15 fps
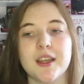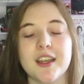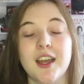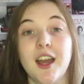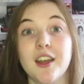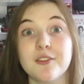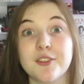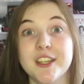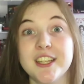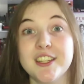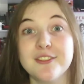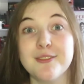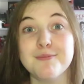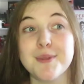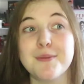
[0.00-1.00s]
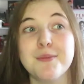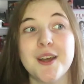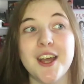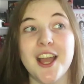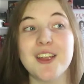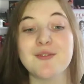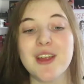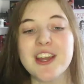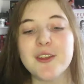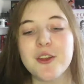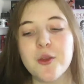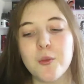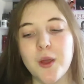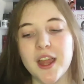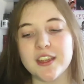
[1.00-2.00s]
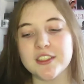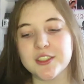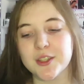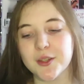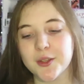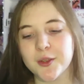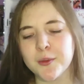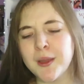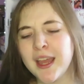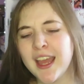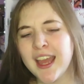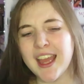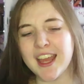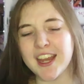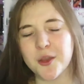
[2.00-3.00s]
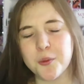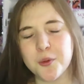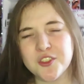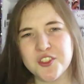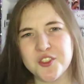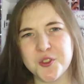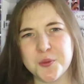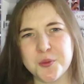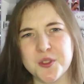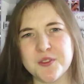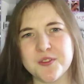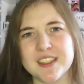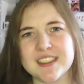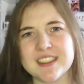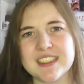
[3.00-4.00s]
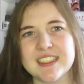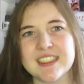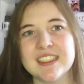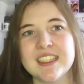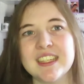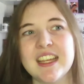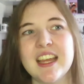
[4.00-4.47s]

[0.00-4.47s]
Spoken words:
I can't really remember. I read it a while ago and I wasn't super invested.